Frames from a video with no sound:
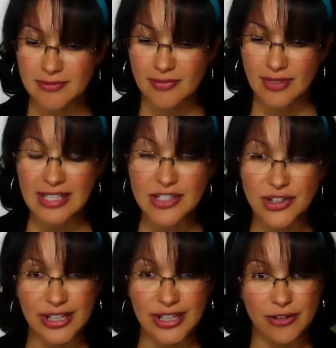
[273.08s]

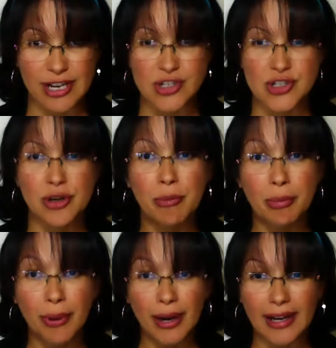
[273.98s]
internet connection,
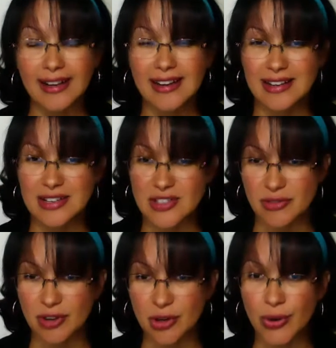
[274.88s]
but it is a
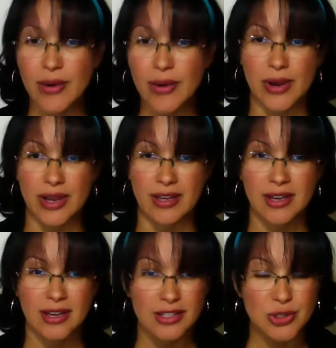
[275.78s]
great way
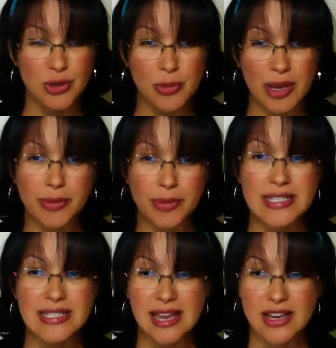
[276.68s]
to make
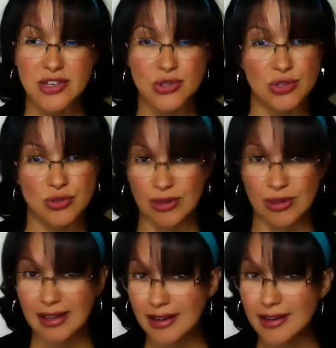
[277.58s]
presentations to
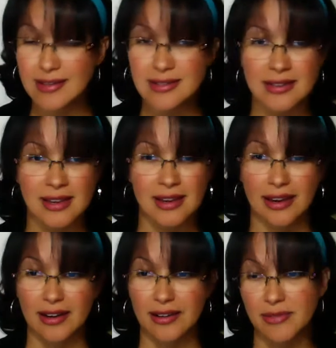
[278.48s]
clients
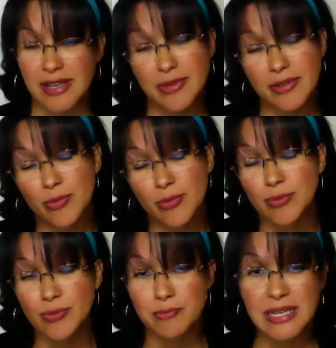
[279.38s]
and even
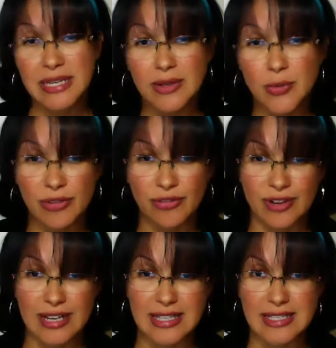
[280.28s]
meet with
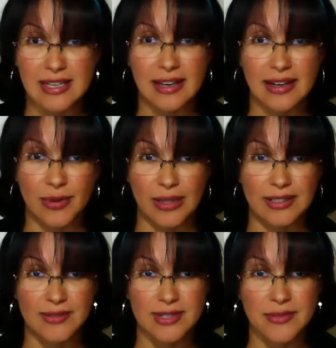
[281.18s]
friends and
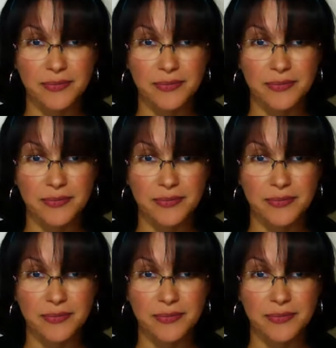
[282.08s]
relatives.